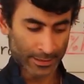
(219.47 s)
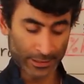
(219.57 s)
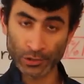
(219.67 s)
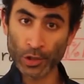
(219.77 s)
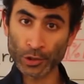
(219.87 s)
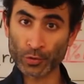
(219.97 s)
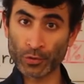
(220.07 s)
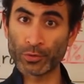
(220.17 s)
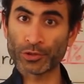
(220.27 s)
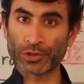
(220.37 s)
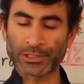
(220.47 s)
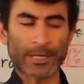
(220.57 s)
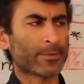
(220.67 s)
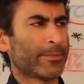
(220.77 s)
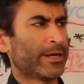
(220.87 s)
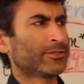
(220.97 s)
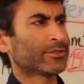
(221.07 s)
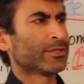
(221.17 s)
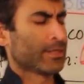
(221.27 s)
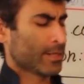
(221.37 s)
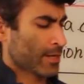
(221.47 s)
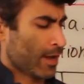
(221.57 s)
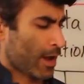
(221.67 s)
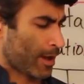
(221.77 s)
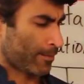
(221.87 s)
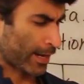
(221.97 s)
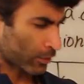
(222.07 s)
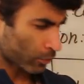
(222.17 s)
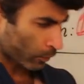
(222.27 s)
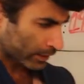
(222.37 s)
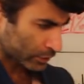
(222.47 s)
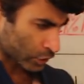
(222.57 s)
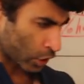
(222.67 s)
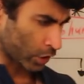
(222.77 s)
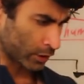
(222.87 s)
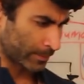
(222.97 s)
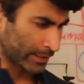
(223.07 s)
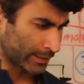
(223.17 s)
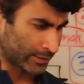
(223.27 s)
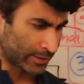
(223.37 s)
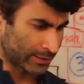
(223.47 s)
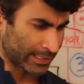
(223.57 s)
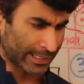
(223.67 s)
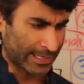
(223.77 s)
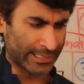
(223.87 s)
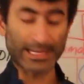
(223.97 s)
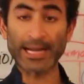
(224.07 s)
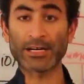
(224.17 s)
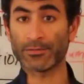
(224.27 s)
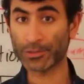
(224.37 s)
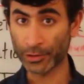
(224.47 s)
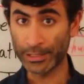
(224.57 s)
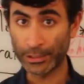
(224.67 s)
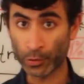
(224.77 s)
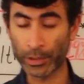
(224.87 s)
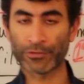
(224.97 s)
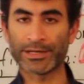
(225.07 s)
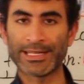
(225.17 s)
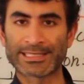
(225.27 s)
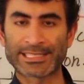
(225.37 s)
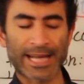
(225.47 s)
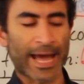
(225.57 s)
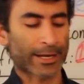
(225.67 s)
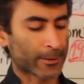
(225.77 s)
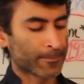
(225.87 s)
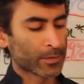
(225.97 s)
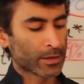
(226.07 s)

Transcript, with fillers: testosterone booster supplement, um, I don't know what it's called, but it's, it's like an entire 32 ingredient stack.